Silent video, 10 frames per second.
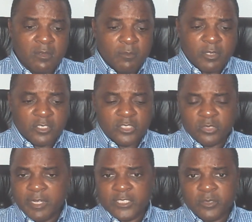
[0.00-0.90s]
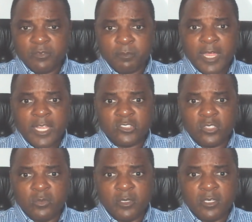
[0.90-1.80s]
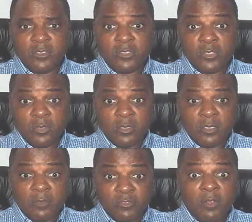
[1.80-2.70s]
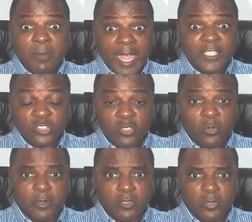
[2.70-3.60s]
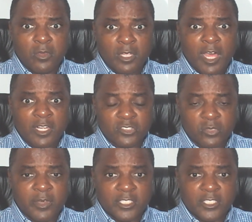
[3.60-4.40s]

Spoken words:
Because she's graduated from high school with a 2-year college degree.